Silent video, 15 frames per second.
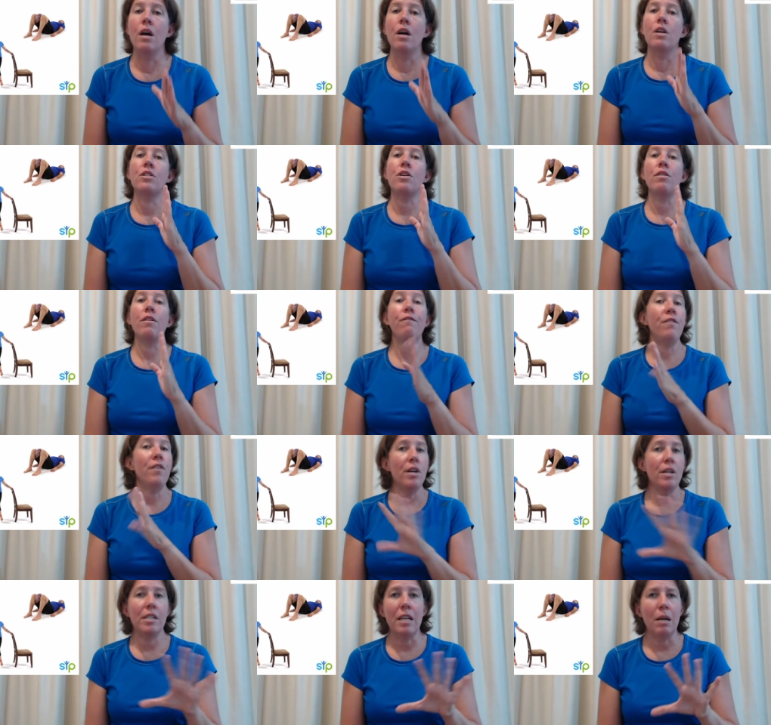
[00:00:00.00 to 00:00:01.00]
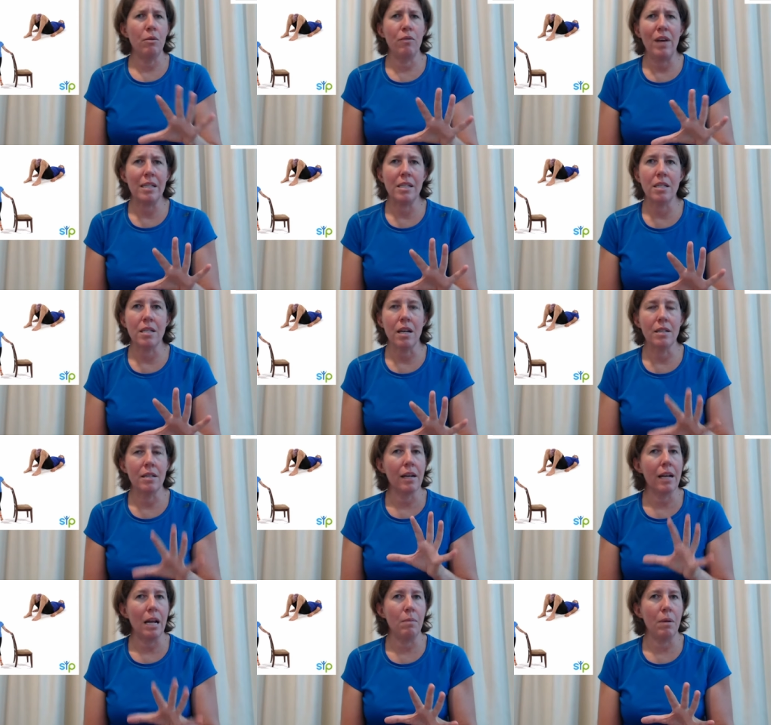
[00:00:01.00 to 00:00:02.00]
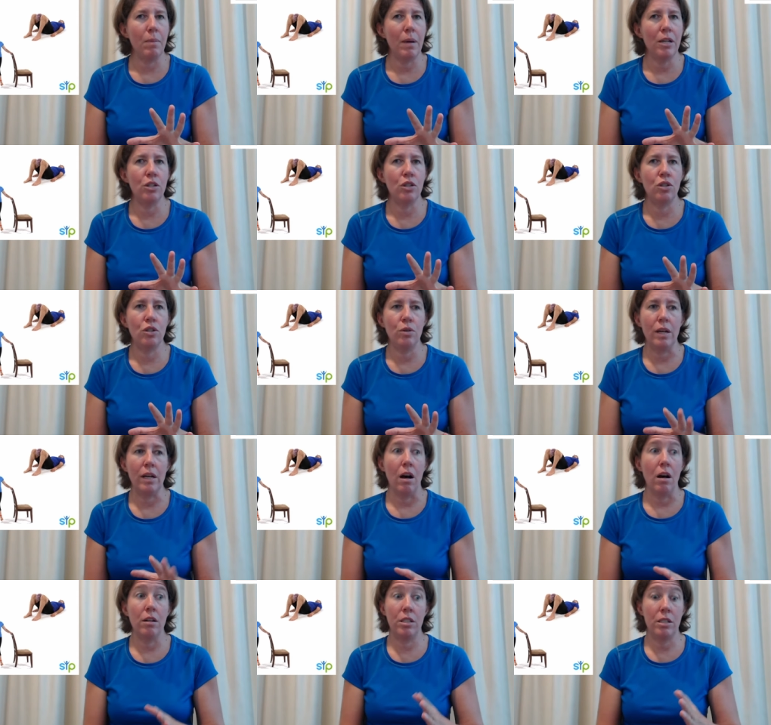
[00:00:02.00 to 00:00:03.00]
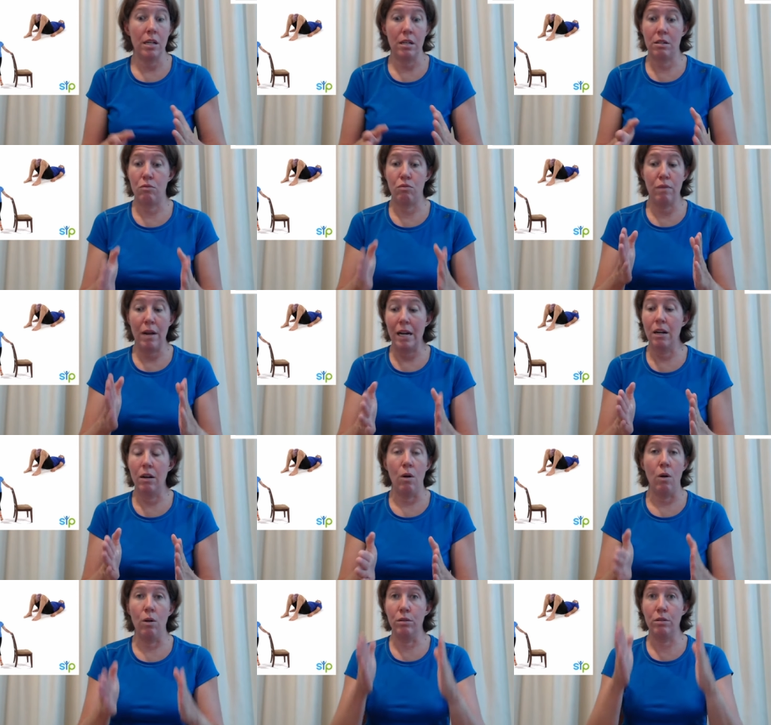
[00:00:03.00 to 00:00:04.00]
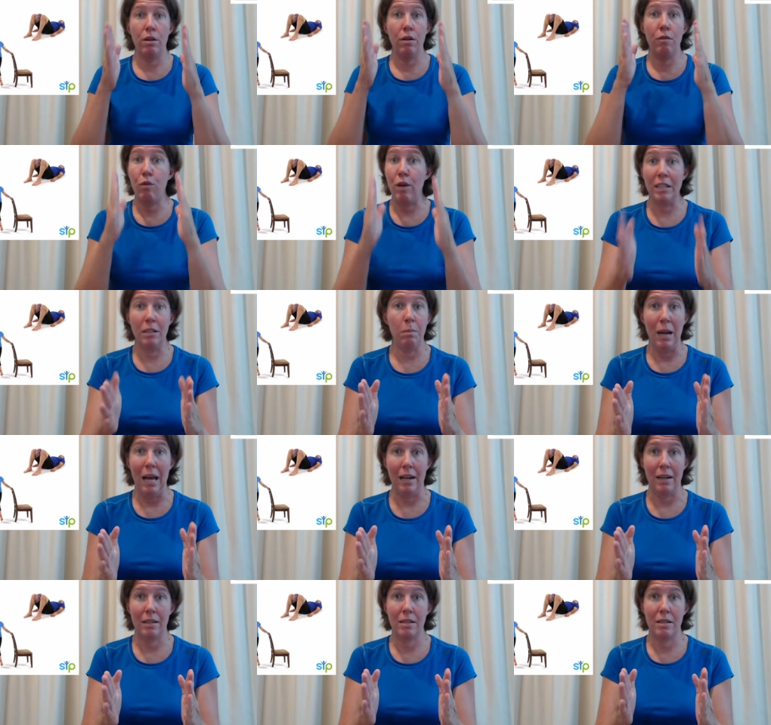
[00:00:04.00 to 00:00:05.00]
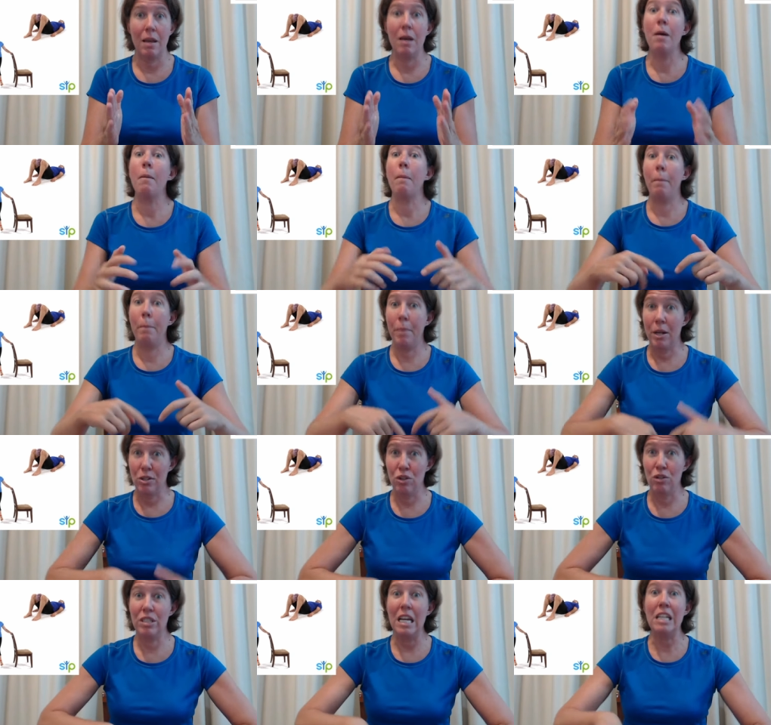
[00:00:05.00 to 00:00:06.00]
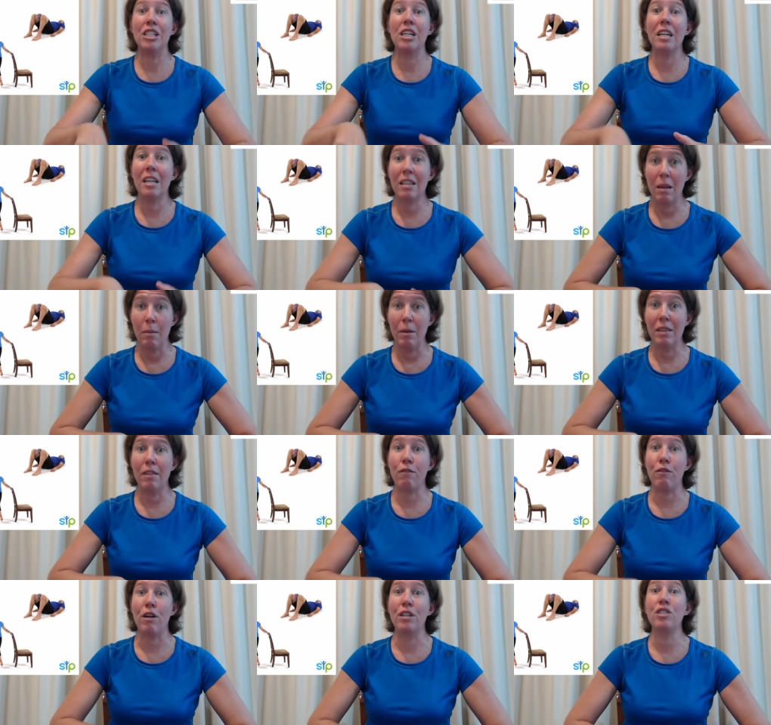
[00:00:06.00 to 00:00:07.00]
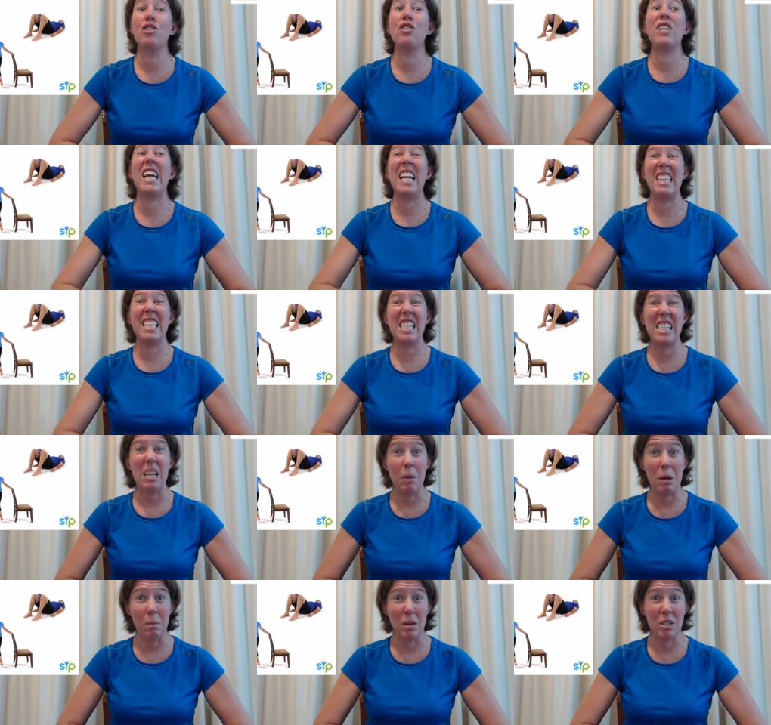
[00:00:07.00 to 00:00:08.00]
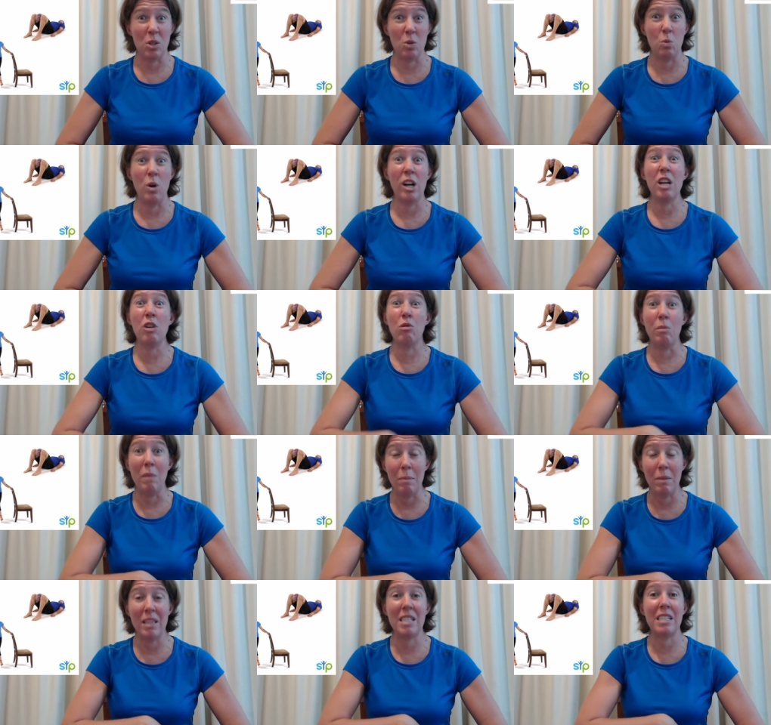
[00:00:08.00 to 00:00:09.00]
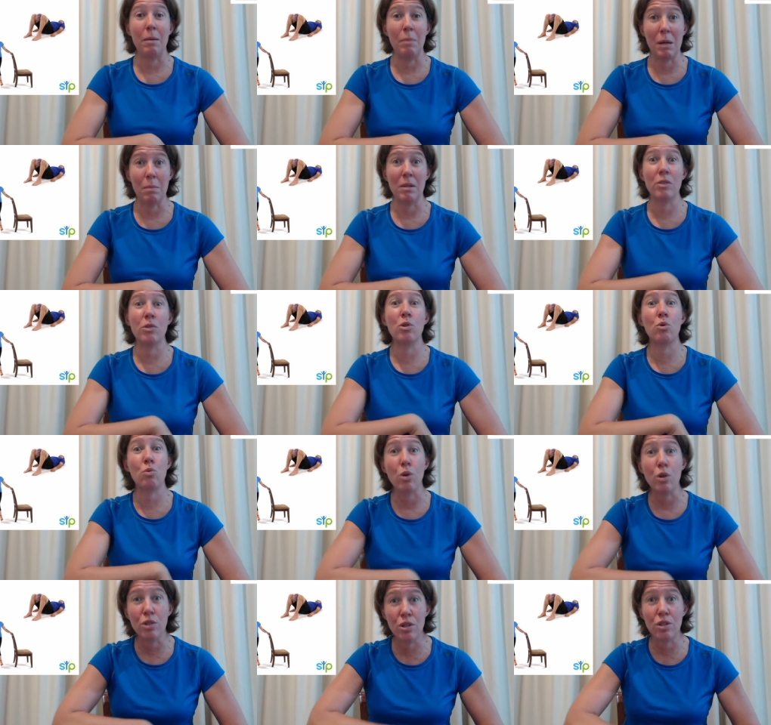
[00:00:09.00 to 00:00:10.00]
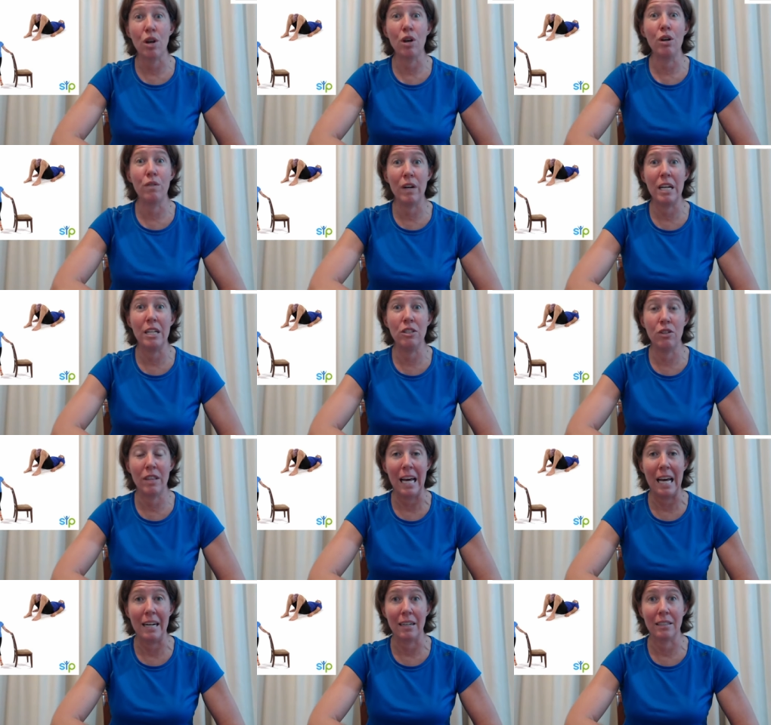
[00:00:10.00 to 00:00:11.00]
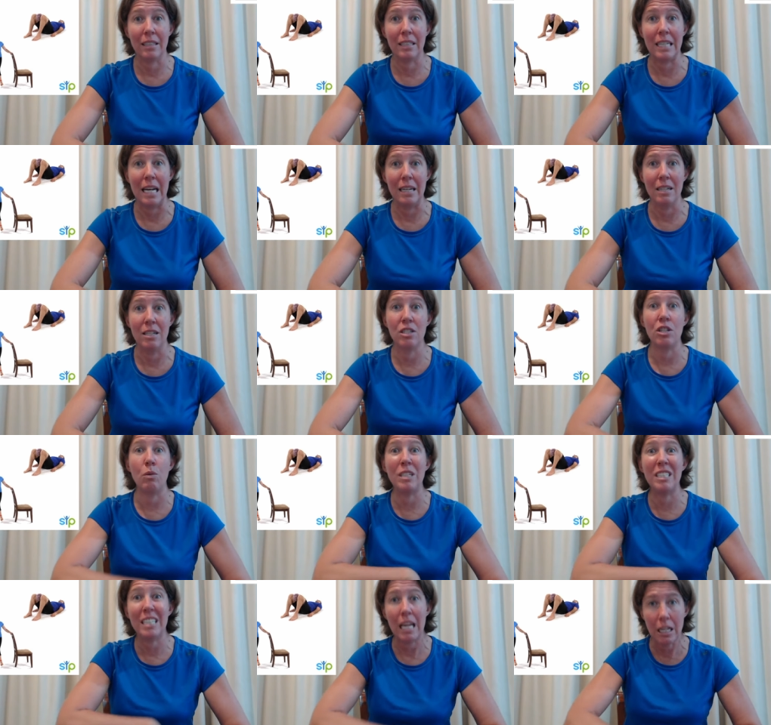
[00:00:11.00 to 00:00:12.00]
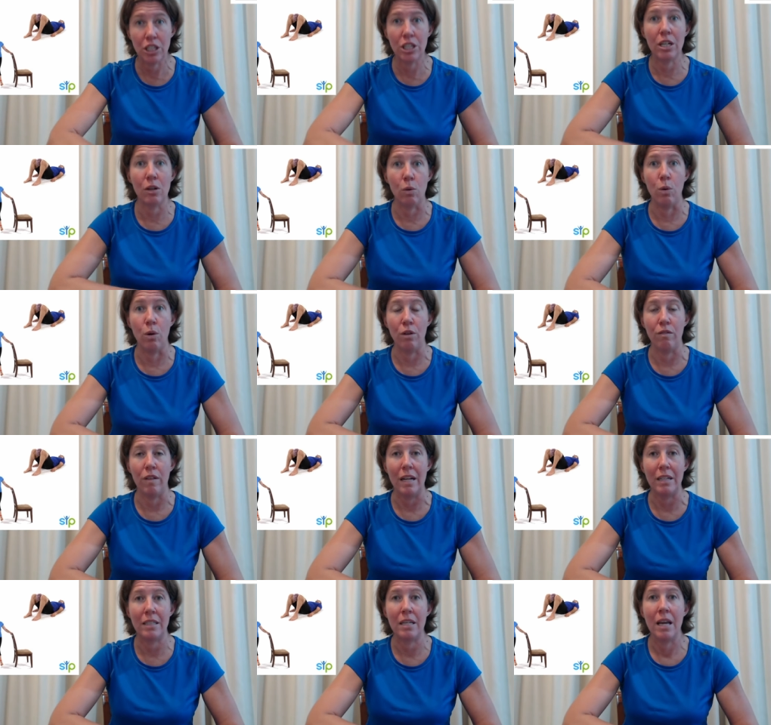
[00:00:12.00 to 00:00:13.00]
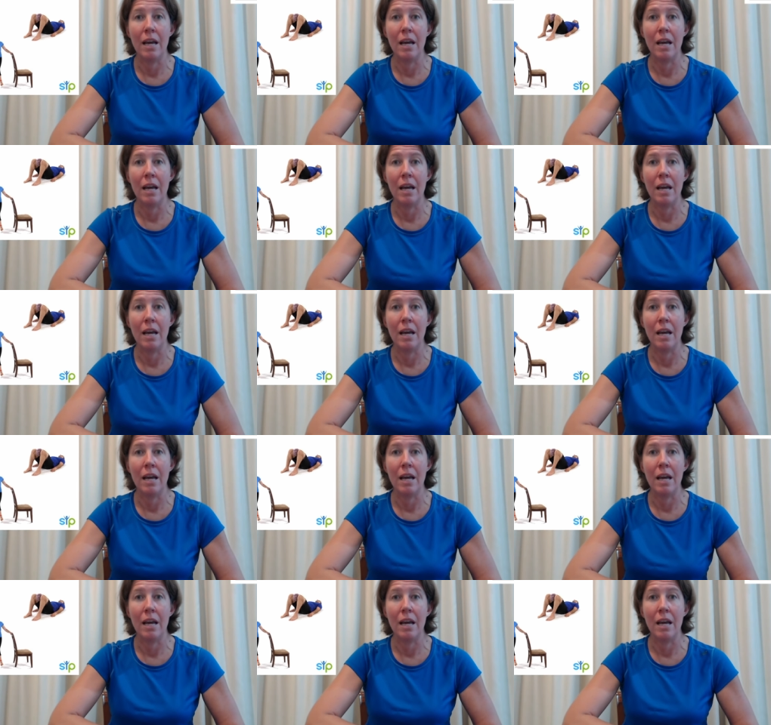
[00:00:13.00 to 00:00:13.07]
So the first type of exercise I get my patients doing are just regular old front planks, because you're tensioning them at the front, you're getting the stomach muscles working. Remember, the stomach muscles crosses over into the adductor tendons, so we're tensioning all of that.